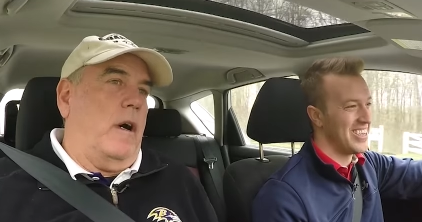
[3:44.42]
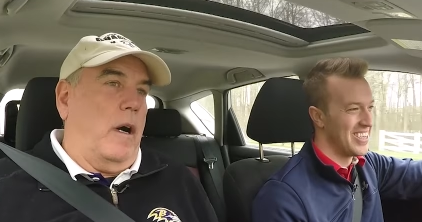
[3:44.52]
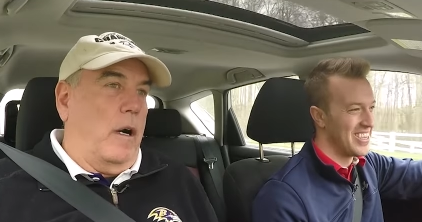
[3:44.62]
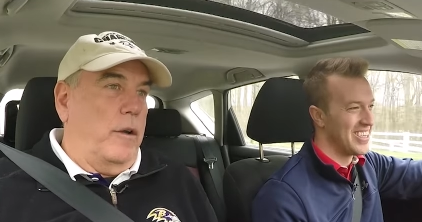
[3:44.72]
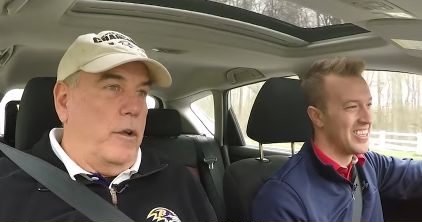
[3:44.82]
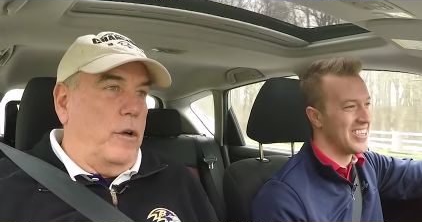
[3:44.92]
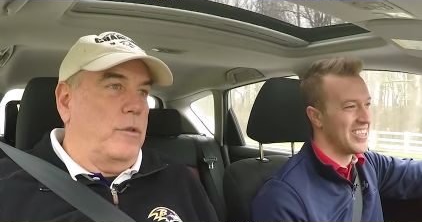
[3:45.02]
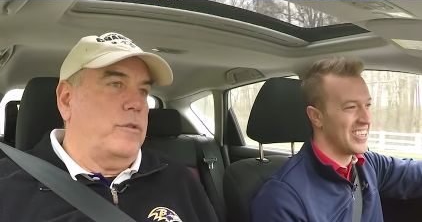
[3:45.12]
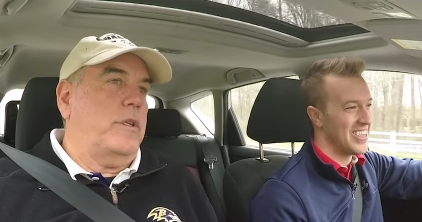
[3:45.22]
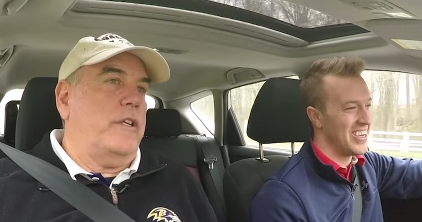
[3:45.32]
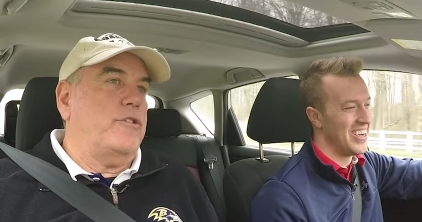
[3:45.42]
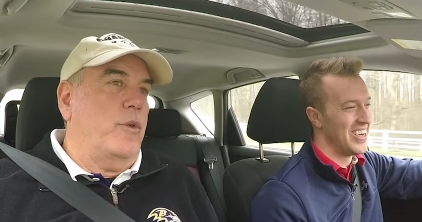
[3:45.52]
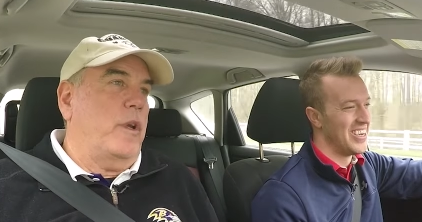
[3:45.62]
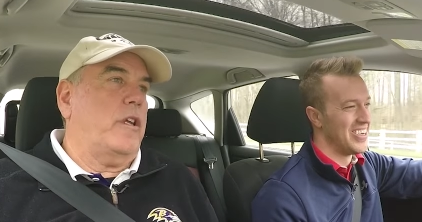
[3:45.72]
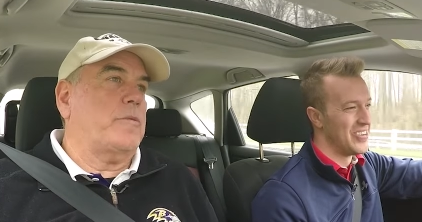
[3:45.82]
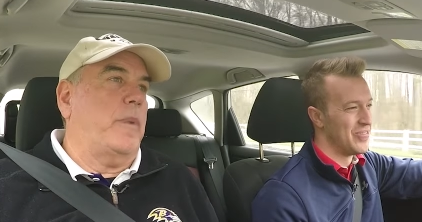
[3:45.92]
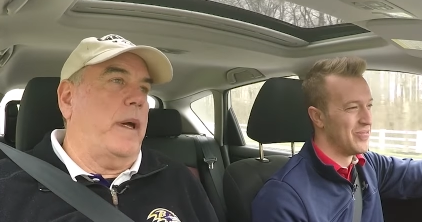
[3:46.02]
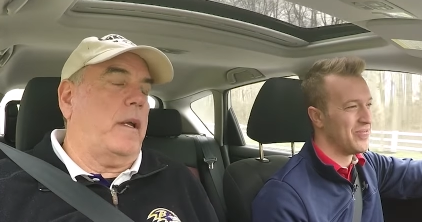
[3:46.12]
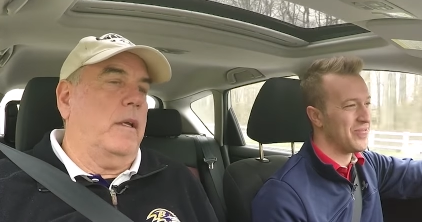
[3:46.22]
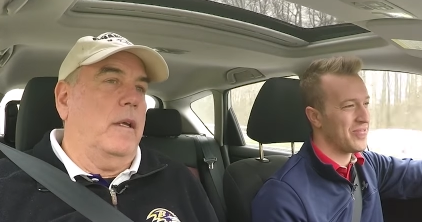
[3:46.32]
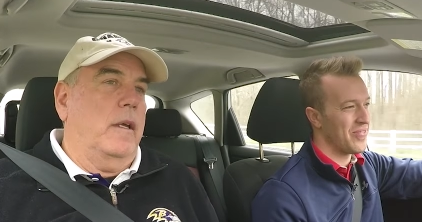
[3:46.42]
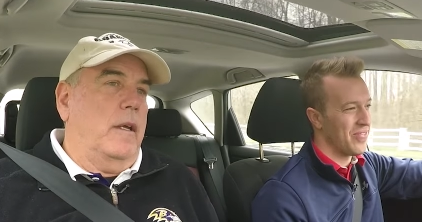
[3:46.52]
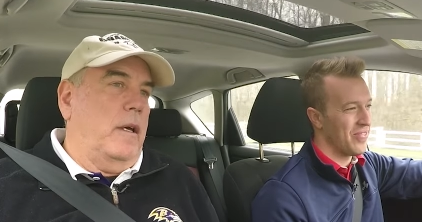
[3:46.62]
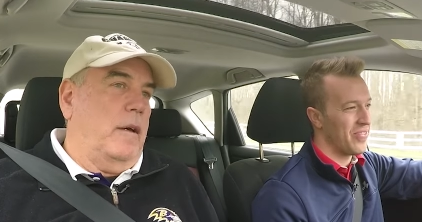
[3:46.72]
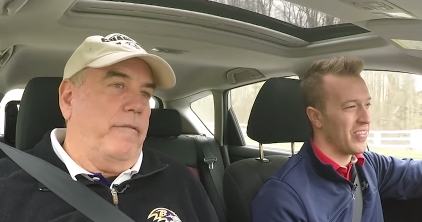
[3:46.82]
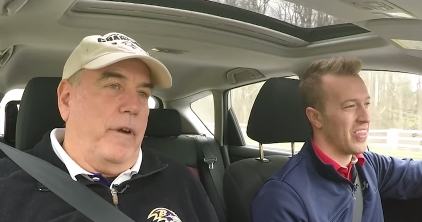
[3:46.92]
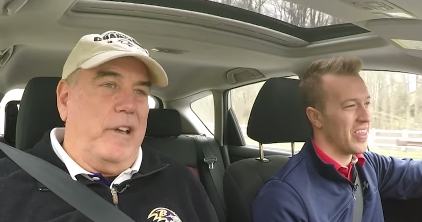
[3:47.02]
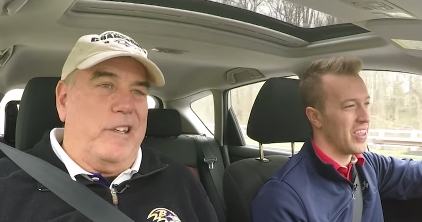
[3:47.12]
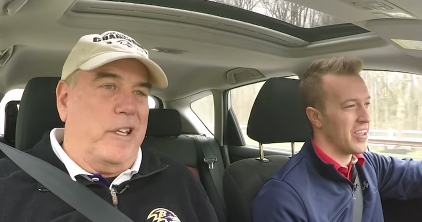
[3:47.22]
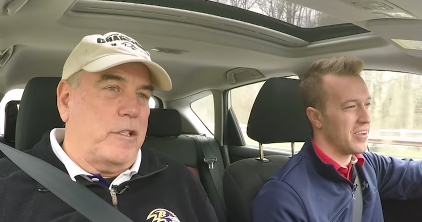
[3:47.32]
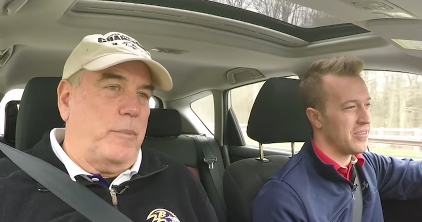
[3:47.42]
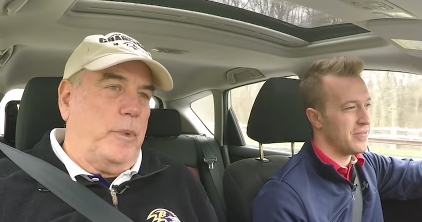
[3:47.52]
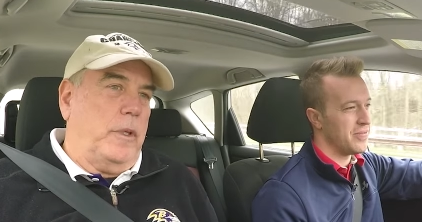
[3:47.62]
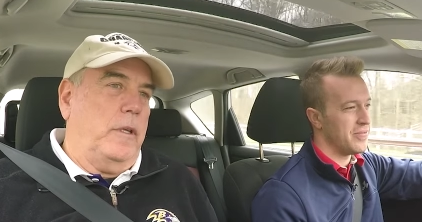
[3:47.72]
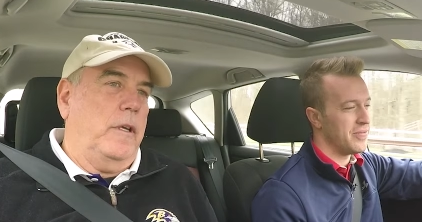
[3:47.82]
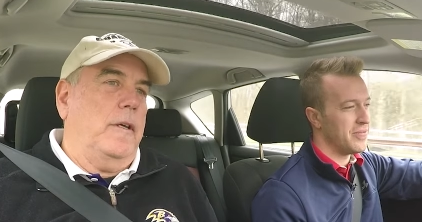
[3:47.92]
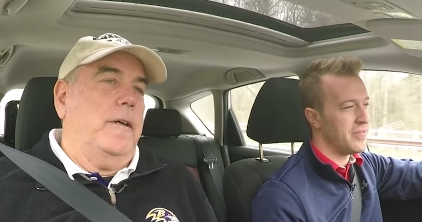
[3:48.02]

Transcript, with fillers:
Speaker 1: hard nosed, as uh-huh. you would expect, uh, very disciplined.